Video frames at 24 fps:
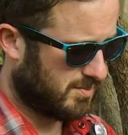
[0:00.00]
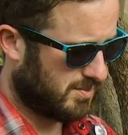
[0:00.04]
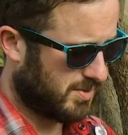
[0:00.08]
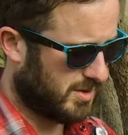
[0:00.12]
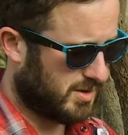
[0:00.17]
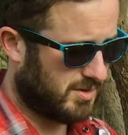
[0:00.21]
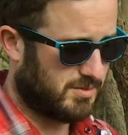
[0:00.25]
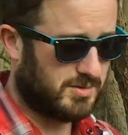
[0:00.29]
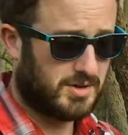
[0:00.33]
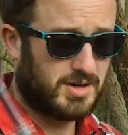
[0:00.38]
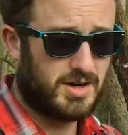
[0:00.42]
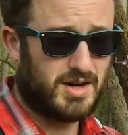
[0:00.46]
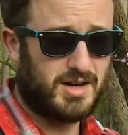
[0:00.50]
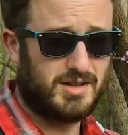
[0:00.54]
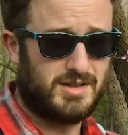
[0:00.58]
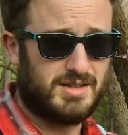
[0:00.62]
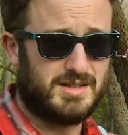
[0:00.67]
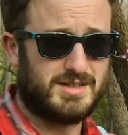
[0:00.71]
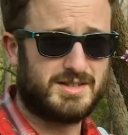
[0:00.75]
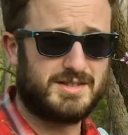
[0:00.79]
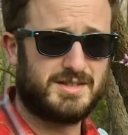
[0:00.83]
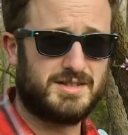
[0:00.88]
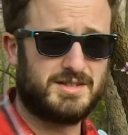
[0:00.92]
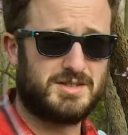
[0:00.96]
but
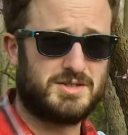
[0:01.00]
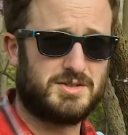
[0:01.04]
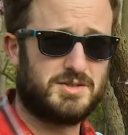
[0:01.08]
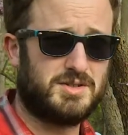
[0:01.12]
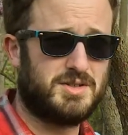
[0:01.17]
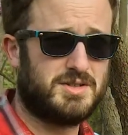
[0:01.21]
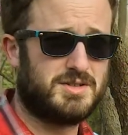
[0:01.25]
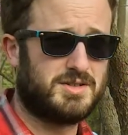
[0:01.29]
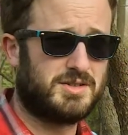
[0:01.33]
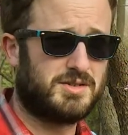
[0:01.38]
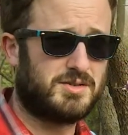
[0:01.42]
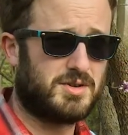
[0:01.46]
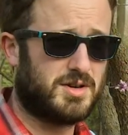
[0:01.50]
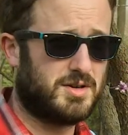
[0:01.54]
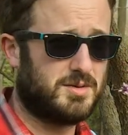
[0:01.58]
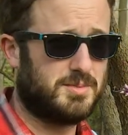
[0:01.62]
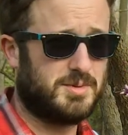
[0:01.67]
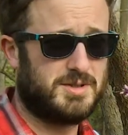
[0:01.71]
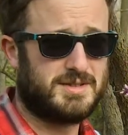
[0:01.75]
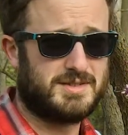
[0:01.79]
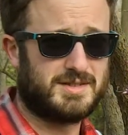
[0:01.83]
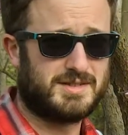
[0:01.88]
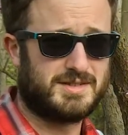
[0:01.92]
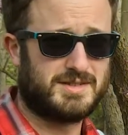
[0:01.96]
regardless, this tree is
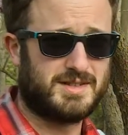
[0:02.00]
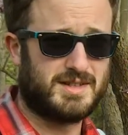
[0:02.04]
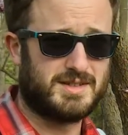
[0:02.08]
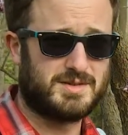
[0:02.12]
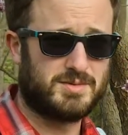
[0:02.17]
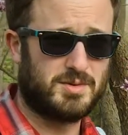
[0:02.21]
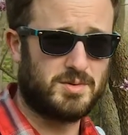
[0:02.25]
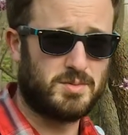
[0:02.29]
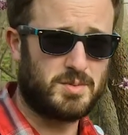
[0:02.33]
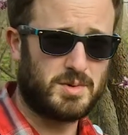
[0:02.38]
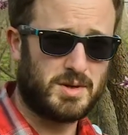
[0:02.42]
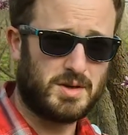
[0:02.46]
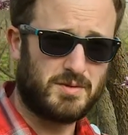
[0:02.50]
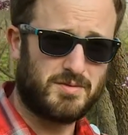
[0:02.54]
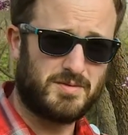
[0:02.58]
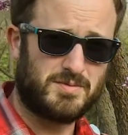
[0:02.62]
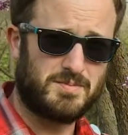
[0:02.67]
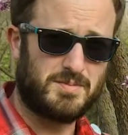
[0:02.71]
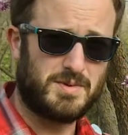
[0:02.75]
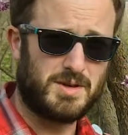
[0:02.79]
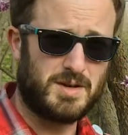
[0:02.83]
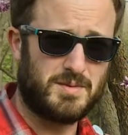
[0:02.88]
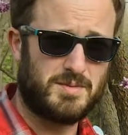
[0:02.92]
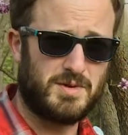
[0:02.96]
incredibly successful and
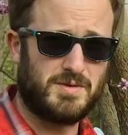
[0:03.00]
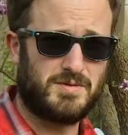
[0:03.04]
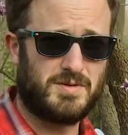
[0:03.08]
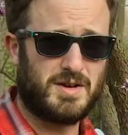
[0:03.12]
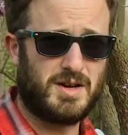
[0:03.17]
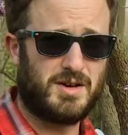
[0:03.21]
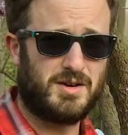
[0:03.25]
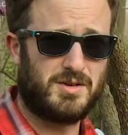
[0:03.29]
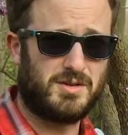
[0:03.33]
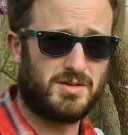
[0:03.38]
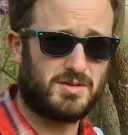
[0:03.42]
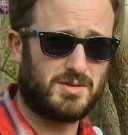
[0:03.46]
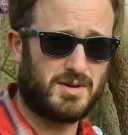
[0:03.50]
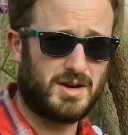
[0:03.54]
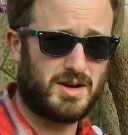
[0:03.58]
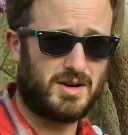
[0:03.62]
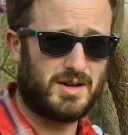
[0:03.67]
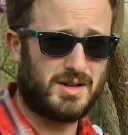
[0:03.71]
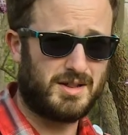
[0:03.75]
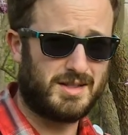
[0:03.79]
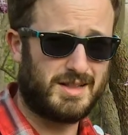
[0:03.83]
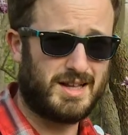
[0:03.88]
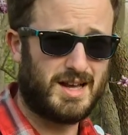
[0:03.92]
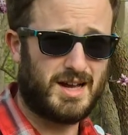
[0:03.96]
can be found
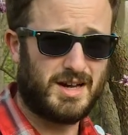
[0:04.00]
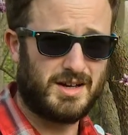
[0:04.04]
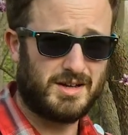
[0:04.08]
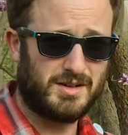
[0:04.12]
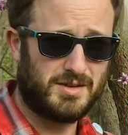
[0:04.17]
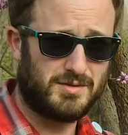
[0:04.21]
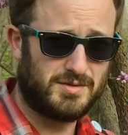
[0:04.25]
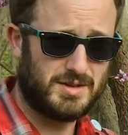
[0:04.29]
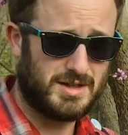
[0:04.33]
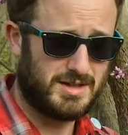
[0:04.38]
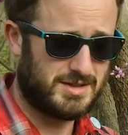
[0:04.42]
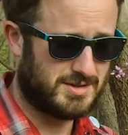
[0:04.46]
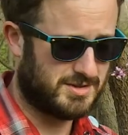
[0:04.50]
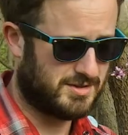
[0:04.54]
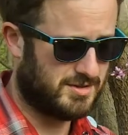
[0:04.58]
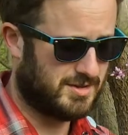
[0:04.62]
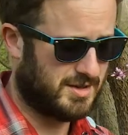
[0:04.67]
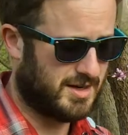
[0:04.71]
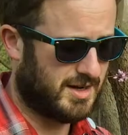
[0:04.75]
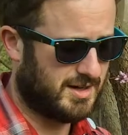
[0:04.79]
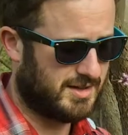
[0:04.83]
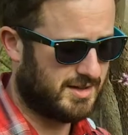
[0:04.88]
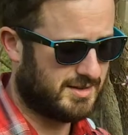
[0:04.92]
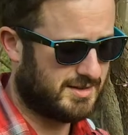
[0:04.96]
throughout a lot of the eastern
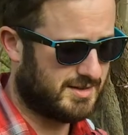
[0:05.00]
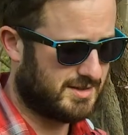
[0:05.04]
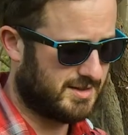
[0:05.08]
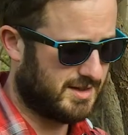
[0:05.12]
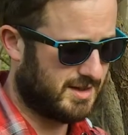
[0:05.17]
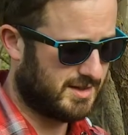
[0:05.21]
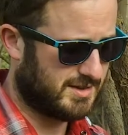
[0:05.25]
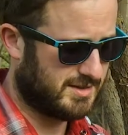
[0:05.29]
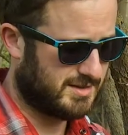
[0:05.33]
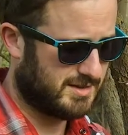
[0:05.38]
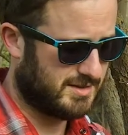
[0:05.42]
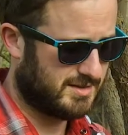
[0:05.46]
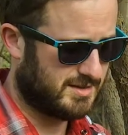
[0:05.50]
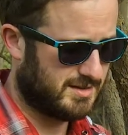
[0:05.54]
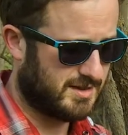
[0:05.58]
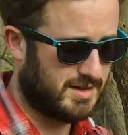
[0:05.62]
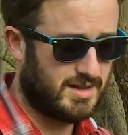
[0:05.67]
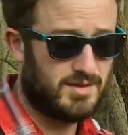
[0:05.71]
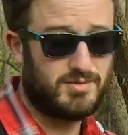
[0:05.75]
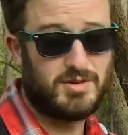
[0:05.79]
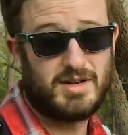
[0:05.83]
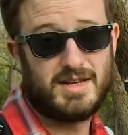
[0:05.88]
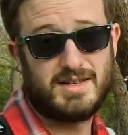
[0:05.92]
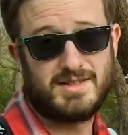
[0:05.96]
United States. It
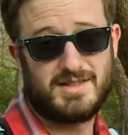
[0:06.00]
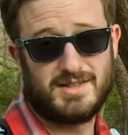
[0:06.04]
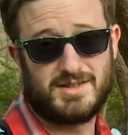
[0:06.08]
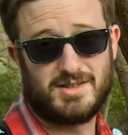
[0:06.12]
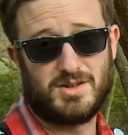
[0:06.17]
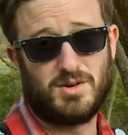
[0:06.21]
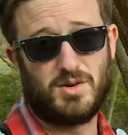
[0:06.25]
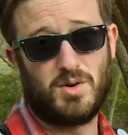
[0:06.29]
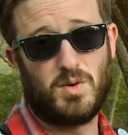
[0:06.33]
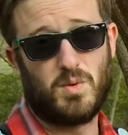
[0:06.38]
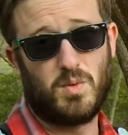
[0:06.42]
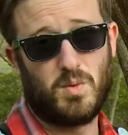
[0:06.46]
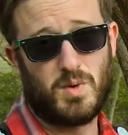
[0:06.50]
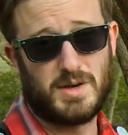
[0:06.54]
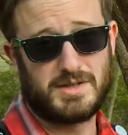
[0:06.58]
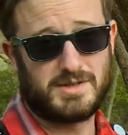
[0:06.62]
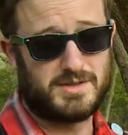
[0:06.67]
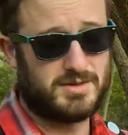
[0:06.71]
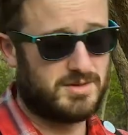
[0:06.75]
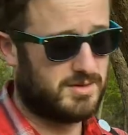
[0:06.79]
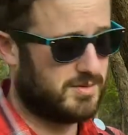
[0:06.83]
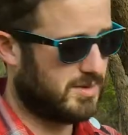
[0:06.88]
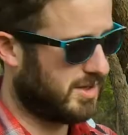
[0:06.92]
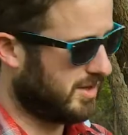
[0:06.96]
even has its own
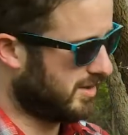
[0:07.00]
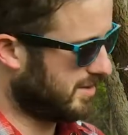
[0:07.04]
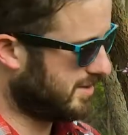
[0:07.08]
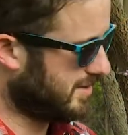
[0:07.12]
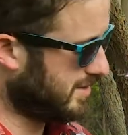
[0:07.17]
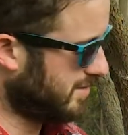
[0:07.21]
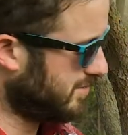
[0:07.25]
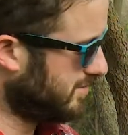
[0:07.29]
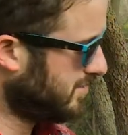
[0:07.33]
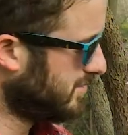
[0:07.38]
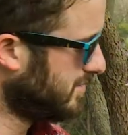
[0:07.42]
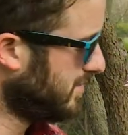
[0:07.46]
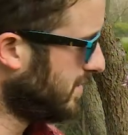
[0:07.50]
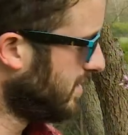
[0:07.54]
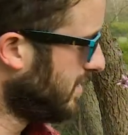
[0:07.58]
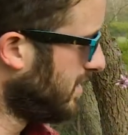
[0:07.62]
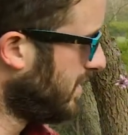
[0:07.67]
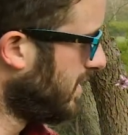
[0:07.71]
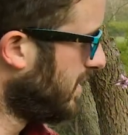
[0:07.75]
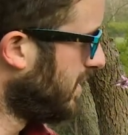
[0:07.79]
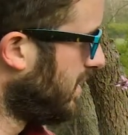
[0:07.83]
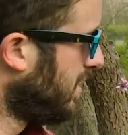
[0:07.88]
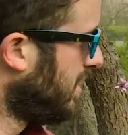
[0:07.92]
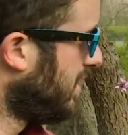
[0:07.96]
western relative.
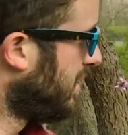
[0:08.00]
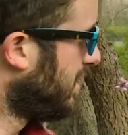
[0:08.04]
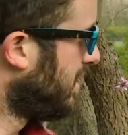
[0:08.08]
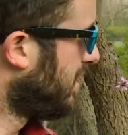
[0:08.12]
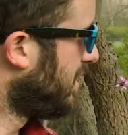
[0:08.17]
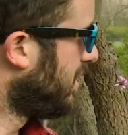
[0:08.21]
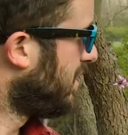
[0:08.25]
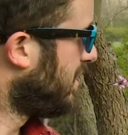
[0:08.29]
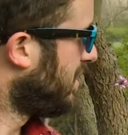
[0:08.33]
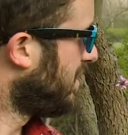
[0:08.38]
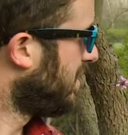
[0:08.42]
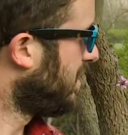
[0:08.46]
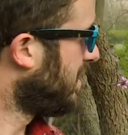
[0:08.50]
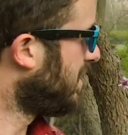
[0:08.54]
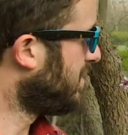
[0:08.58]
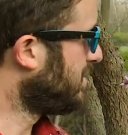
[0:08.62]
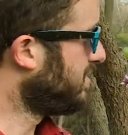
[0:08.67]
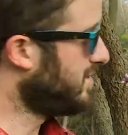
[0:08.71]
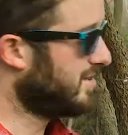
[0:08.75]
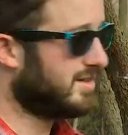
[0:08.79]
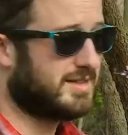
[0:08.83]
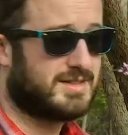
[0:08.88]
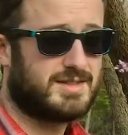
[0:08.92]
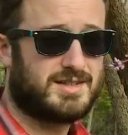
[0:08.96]
Now,
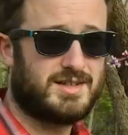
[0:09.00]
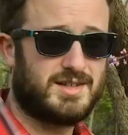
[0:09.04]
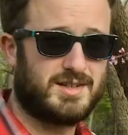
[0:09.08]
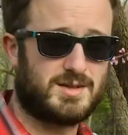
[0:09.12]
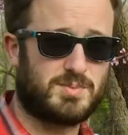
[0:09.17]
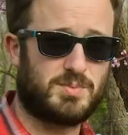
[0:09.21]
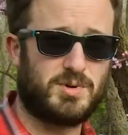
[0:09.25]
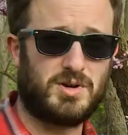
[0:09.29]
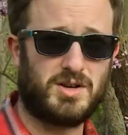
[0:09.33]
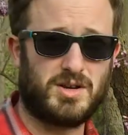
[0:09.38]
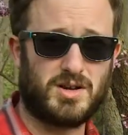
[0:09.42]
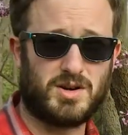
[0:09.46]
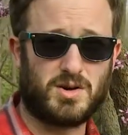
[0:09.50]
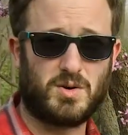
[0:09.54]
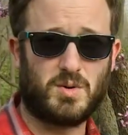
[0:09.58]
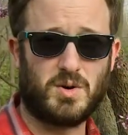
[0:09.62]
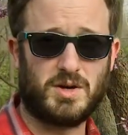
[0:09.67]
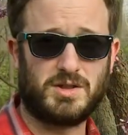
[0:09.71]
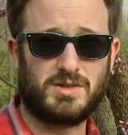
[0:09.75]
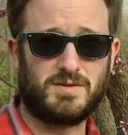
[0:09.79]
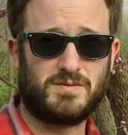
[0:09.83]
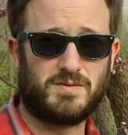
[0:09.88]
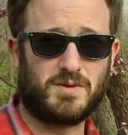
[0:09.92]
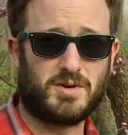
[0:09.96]
as you can see, it's putting on
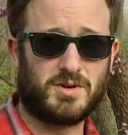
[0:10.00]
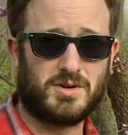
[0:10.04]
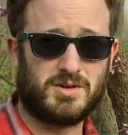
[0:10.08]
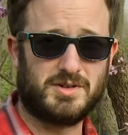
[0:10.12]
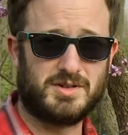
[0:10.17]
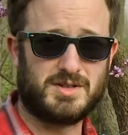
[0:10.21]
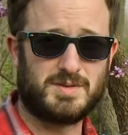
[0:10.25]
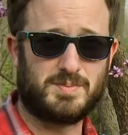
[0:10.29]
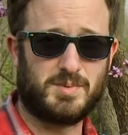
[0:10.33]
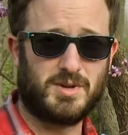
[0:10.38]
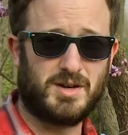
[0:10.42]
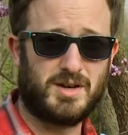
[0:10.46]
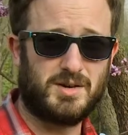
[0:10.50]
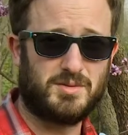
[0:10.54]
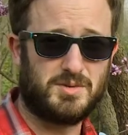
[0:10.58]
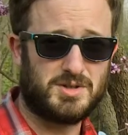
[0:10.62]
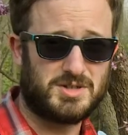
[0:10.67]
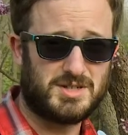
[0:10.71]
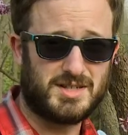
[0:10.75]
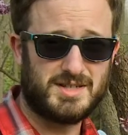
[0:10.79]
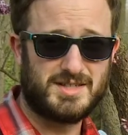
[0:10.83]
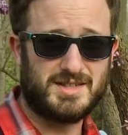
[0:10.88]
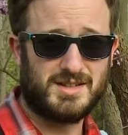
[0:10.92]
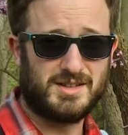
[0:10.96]
quite the floral display,
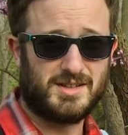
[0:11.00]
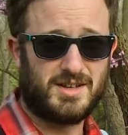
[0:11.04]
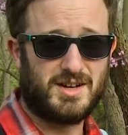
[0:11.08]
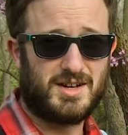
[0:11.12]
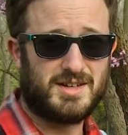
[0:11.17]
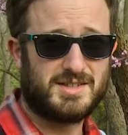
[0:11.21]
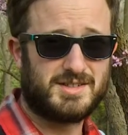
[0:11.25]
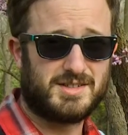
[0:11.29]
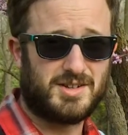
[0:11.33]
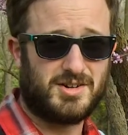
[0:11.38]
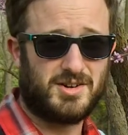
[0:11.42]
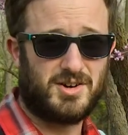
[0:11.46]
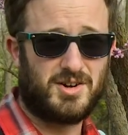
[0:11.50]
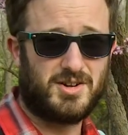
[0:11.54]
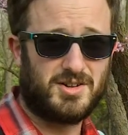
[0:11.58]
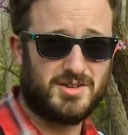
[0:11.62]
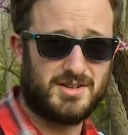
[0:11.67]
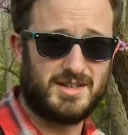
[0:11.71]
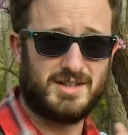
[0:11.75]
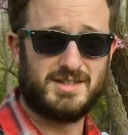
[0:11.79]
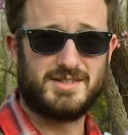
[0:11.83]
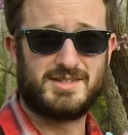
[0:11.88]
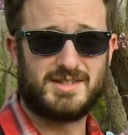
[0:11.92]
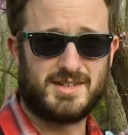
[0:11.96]
which isn't lost on all
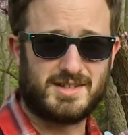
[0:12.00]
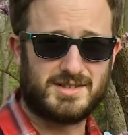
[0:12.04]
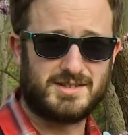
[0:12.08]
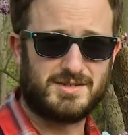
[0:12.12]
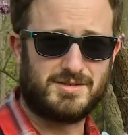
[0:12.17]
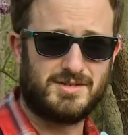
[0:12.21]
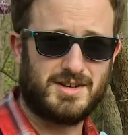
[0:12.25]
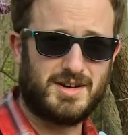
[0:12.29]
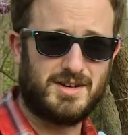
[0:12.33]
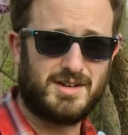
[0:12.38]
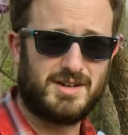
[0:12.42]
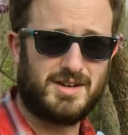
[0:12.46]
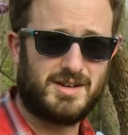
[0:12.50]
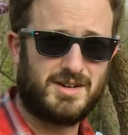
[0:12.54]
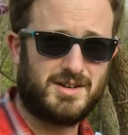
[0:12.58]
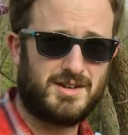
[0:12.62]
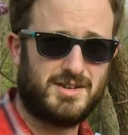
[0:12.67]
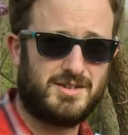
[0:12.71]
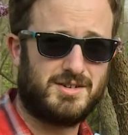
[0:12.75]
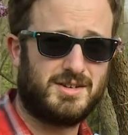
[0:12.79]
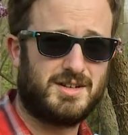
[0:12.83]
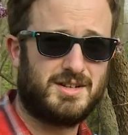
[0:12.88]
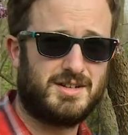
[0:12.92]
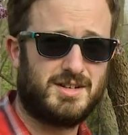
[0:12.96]
the insects around here.
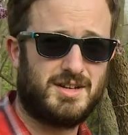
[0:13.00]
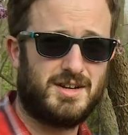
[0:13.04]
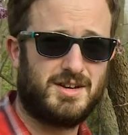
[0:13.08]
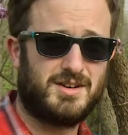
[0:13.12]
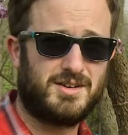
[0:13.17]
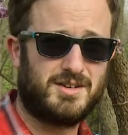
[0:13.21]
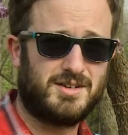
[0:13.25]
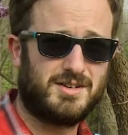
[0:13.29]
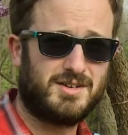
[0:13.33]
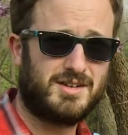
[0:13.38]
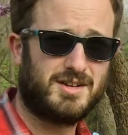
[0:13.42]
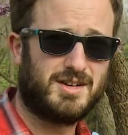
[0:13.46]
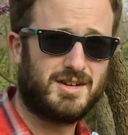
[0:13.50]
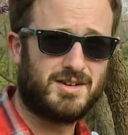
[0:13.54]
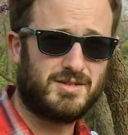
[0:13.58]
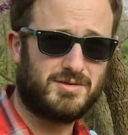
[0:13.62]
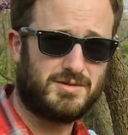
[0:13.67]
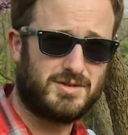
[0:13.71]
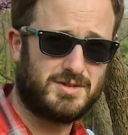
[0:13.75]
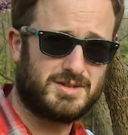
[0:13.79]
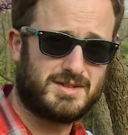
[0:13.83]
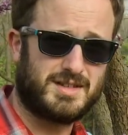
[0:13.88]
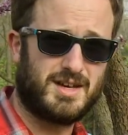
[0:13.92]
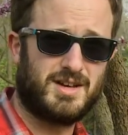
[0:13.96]
You can hear,
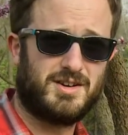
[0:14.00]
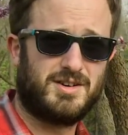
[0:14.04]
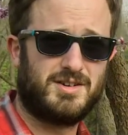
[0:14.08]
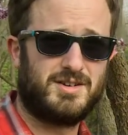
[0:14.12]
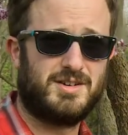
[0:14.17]
if you stand